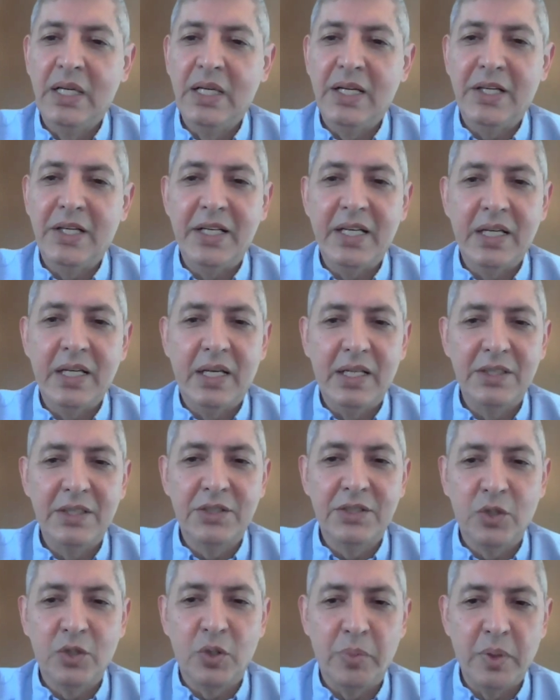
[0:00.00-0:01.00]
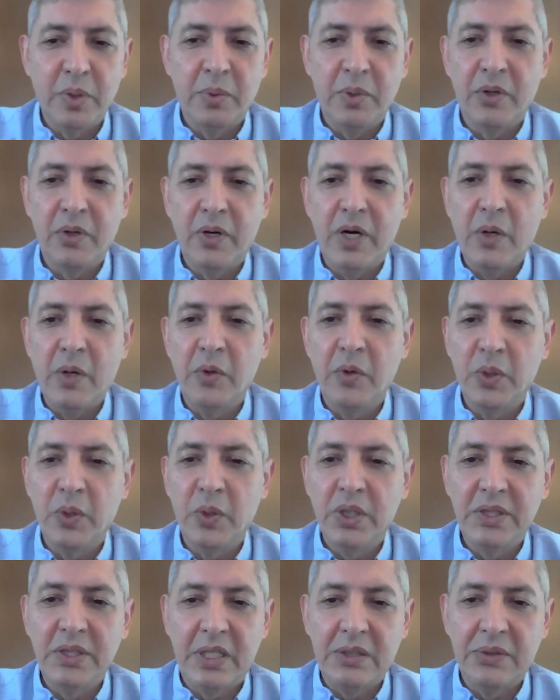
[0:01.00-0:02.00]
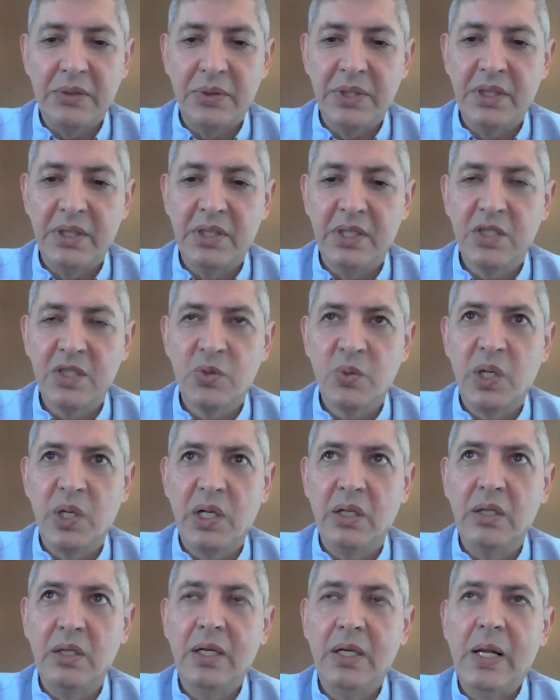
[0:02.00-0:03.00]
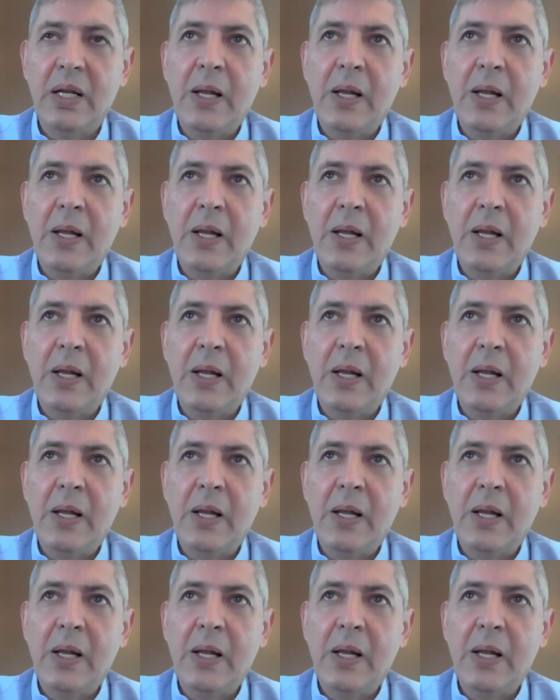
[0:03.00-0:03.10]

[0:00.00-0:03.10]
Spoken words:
in English so people around the world can read it as well,